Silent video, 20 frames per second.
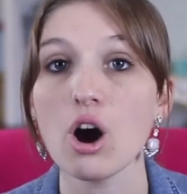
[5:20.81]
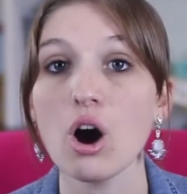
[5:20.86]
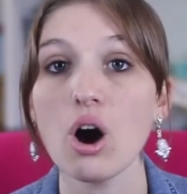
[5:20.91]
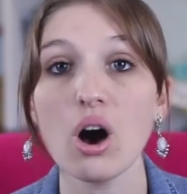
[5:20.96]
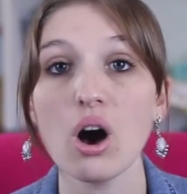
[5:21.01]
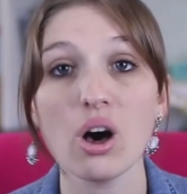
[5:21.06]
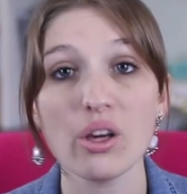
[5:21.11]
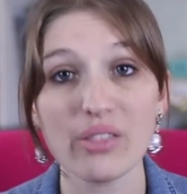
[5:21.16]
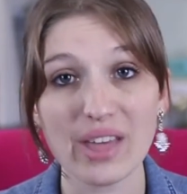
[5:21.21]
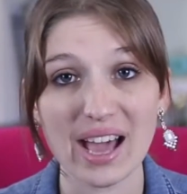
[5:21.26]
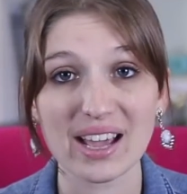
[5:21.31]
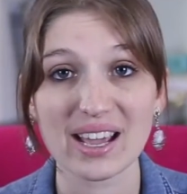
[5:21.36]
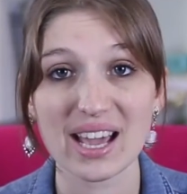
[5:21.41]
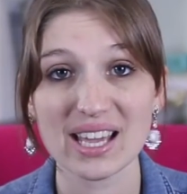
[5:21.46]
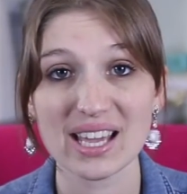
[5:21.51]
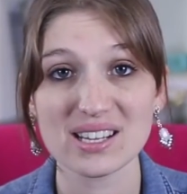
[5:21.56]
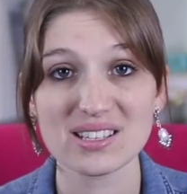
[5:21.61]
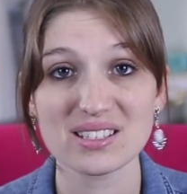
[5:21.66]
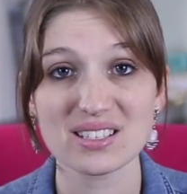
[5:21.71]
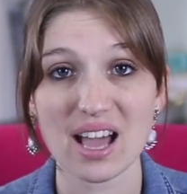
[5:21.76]
all that
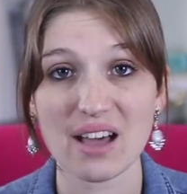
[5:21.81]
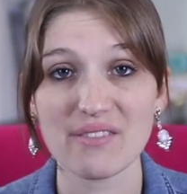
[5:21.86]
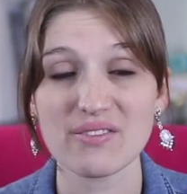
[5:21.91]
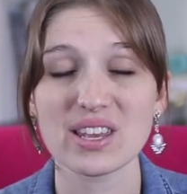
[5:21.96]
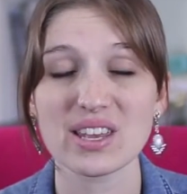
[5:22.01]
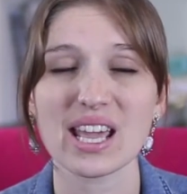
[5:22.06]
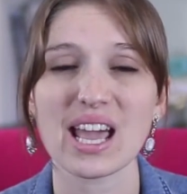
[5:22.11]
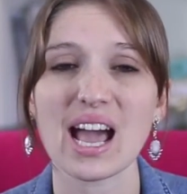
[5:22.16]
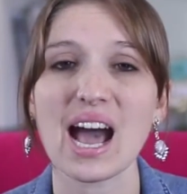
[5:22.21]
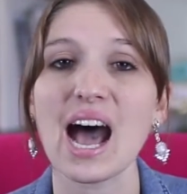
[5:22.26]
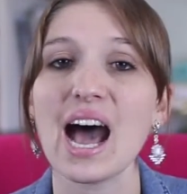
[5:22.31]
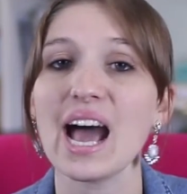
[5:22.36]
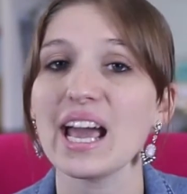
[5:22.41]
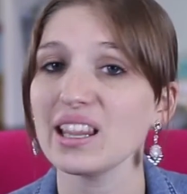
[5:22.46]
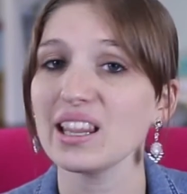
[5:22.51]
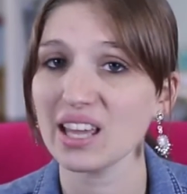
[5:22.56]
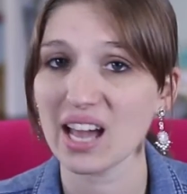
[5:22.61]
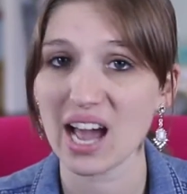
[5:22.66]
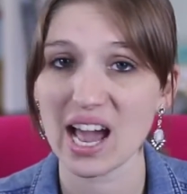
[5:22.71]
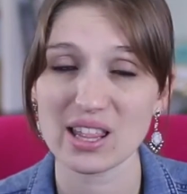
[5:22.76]
kind of stuff, then I
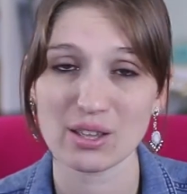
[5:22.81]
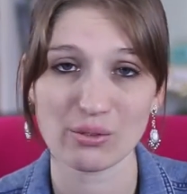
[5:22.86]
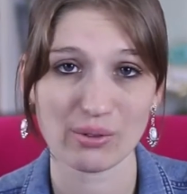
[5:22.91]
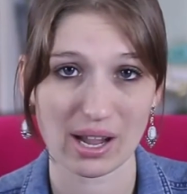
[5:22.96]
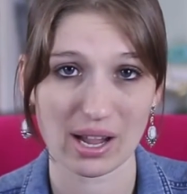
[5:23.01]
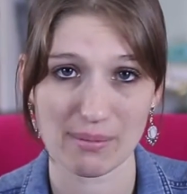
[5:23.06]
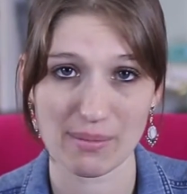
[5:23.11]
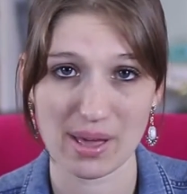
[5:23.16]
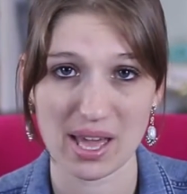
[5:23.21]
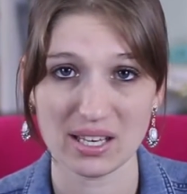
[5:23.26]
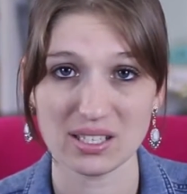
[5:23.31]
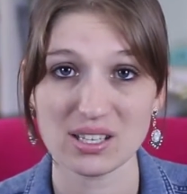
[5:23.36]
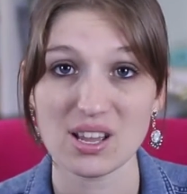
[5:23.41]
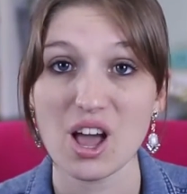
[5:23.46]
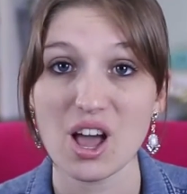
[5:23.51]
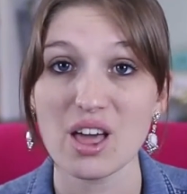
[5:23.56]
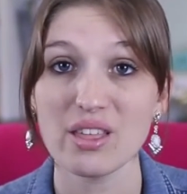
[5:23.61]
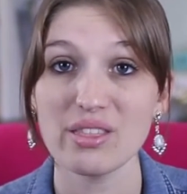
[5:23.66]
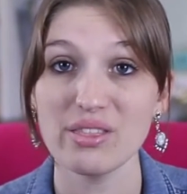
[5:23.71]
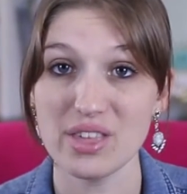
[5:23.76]
highly, highly recommend
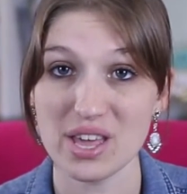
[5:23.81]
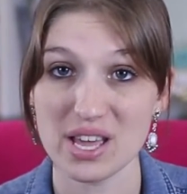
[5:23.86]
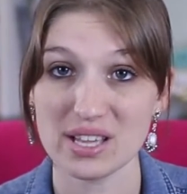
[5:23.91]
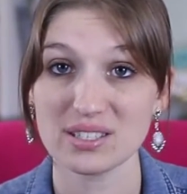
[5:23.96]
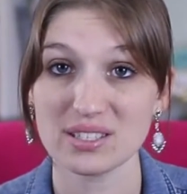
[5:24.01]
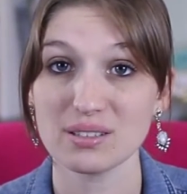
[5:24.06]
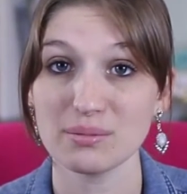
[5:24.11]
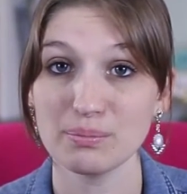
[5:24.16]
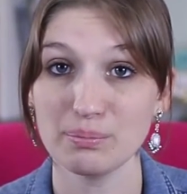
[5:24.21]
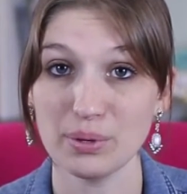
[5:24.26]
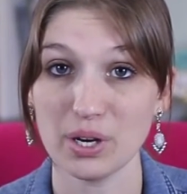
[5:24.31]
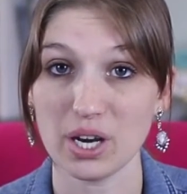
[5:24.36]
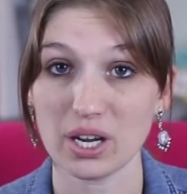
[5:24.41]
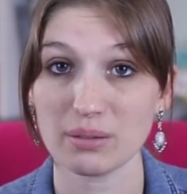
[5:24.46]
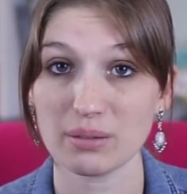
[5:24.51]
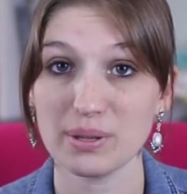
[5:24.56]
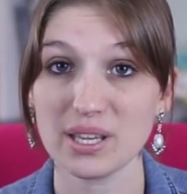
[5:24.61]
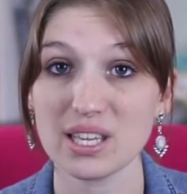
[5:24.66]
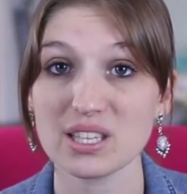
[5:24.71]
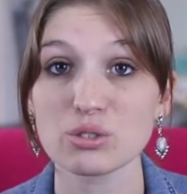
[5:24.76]
this
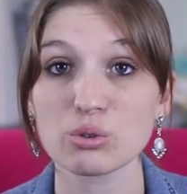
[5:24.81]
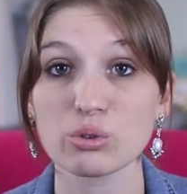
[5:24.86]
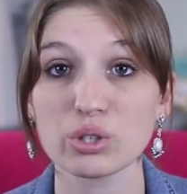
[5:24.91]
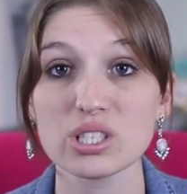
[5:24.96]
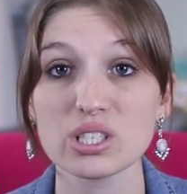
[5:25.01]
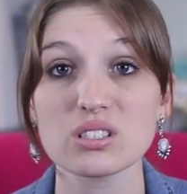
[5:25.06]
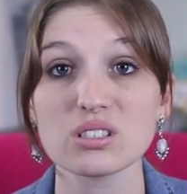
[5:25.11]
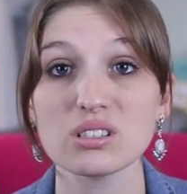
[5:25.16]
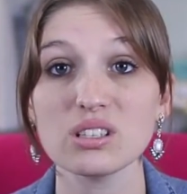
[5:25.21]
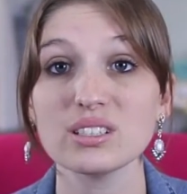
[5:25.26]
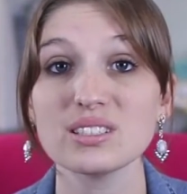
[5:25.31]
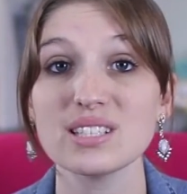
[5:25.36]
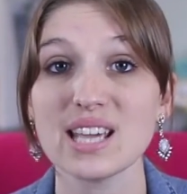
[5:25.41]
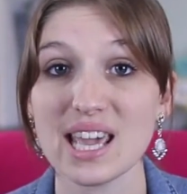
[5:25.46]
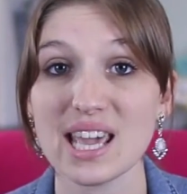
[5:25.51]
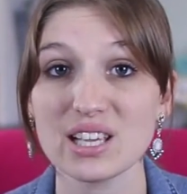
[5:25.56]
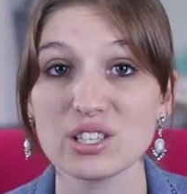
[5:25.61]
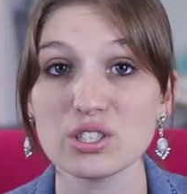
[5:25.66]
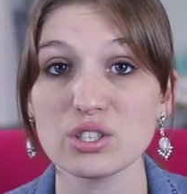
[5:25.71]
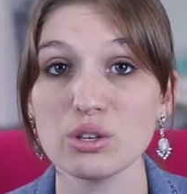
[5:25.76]
book because Crystal
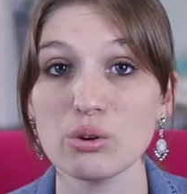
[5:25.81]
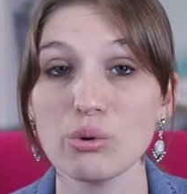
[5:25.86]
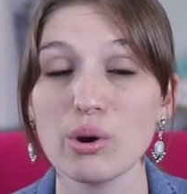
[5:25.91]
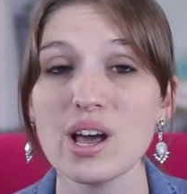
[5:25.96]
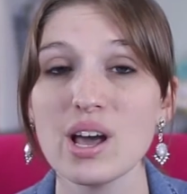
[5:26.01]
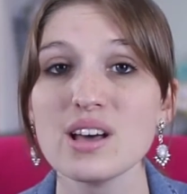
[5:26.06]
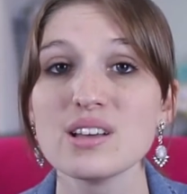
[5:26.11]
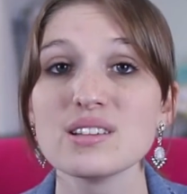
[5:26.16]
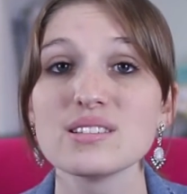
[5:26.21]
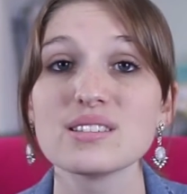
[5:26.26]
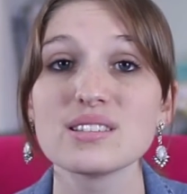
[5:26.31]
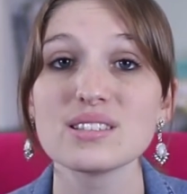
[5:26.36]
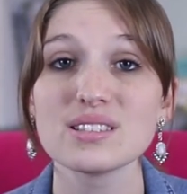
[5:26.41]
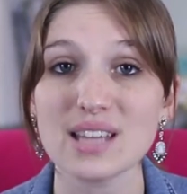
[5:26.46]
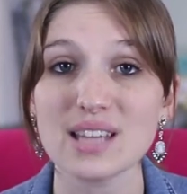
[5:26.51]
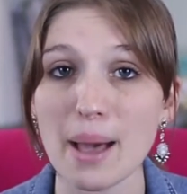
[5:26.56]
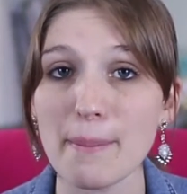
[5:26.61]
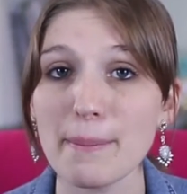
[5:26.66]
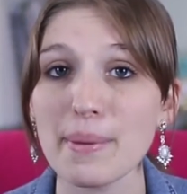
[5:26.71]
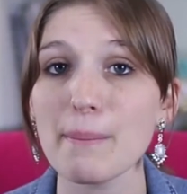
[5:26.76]
takes you
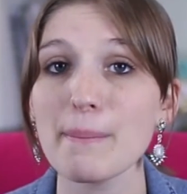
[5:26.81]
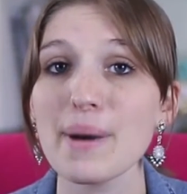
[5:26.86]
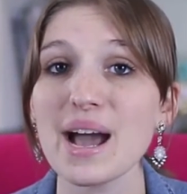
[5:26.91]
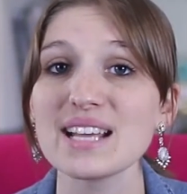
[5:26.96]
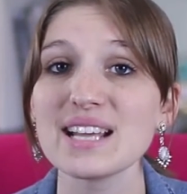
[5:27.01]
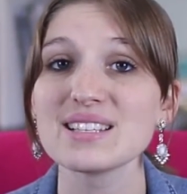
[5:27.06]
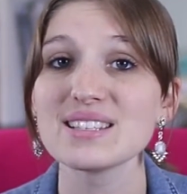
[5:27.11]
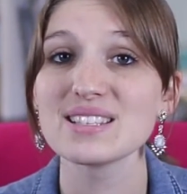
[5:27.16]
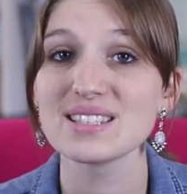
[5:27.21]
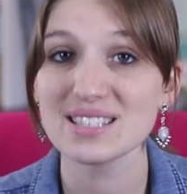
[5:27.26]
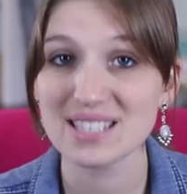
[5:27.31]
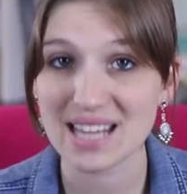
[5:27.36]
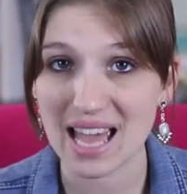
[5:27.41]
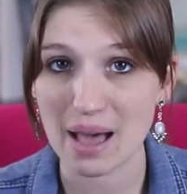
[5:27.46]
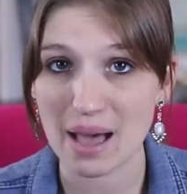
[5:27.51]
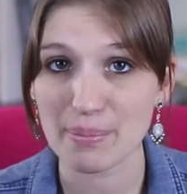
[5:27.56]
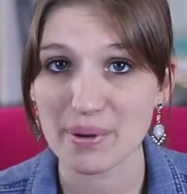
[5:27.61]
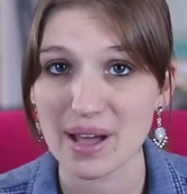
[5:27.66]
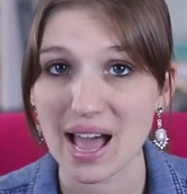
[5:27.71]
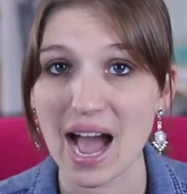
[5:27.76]
step by
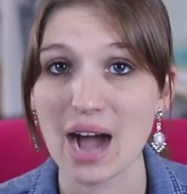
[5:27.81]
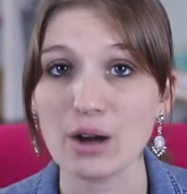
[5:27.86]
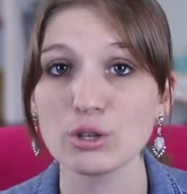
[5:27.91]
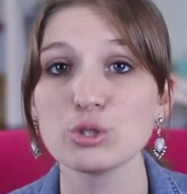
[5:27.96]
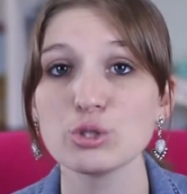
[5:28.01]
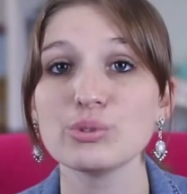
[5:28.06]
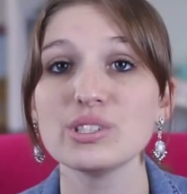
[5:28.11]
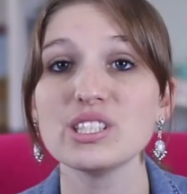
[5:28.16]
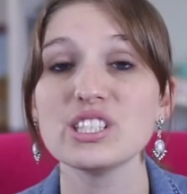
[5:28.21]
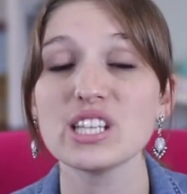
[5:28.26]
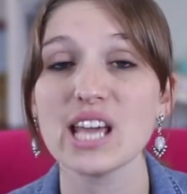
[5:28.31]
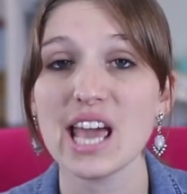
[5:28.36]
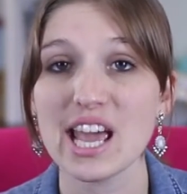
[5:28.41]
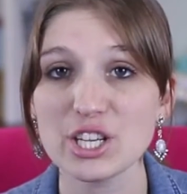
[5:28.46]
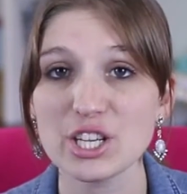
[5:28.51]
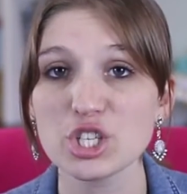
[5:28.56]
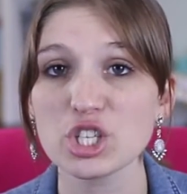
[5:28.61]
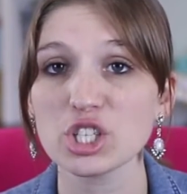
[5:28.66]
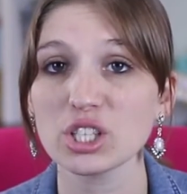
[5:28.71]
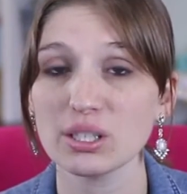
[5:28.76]
step how to
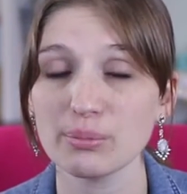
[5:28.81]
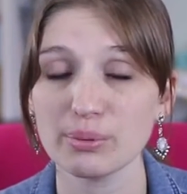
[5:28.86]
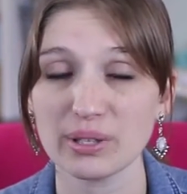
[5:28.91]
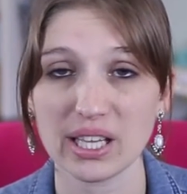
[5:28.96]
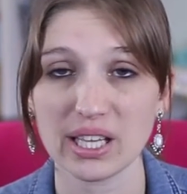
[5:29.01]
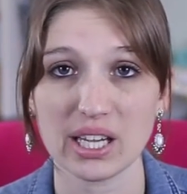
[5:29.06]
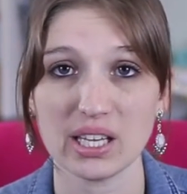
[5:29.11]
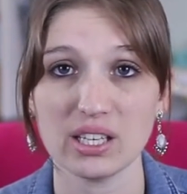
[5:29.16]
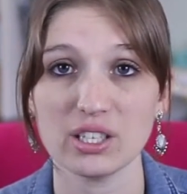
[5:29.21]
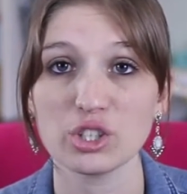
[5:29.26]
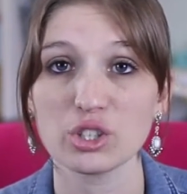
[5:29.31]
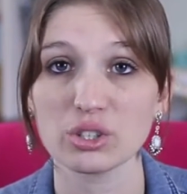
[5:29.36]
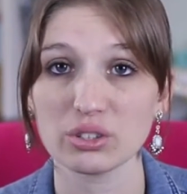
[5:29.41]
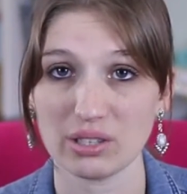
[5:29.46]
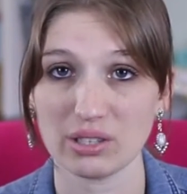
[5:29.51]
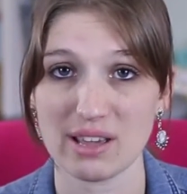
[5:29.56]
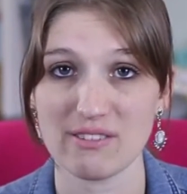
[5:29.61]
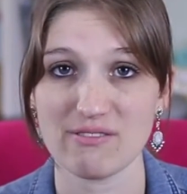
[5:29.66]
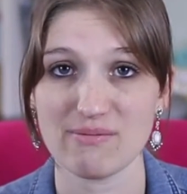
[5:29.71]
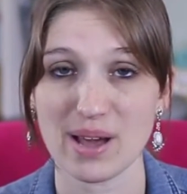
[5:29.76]
intentionally plan your
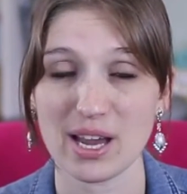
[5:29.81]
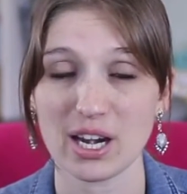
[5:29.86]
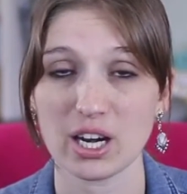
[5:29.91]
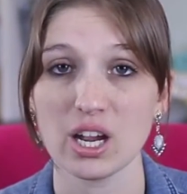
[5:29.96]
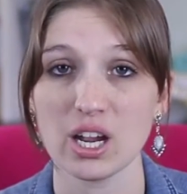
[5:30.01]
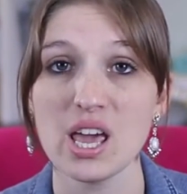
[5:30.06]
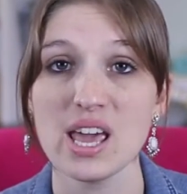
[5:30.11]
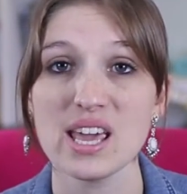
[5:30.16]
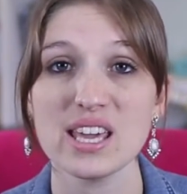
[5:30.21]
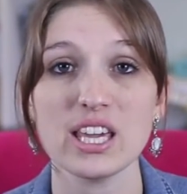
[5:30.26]
life better.